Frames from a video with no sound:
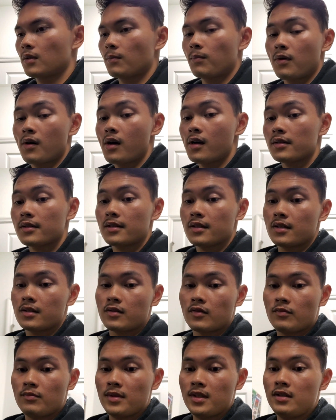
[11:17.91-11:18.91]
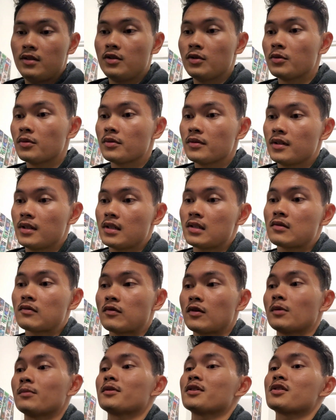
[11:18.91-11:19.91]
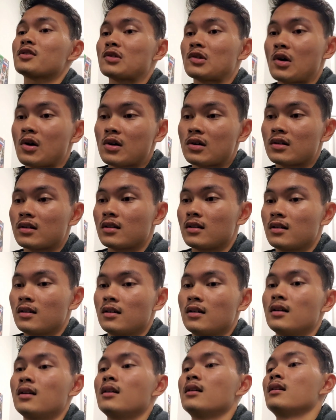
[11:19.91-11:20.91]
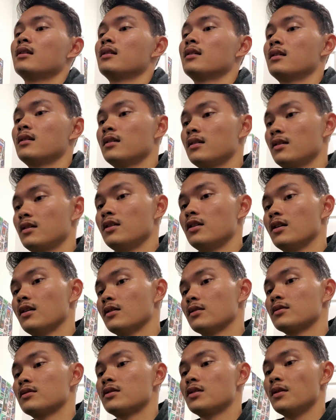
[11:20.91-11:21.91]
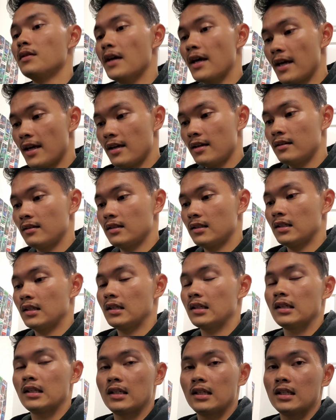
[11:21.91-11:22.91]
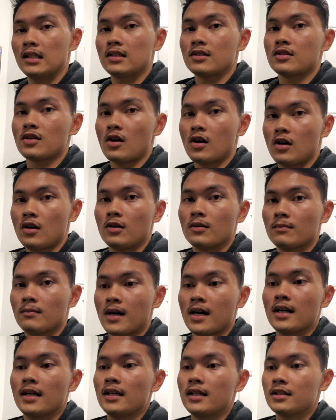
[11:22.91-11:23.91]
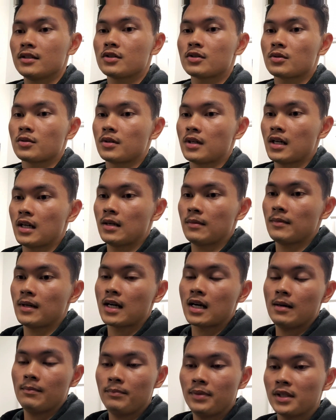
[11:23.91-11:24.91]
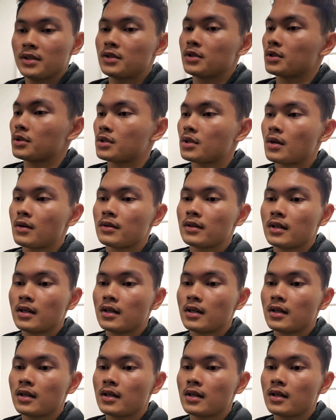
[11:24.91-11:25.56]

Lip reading: The process of me doing this from the start, you know, to the end is on my Instagram. I got pictures on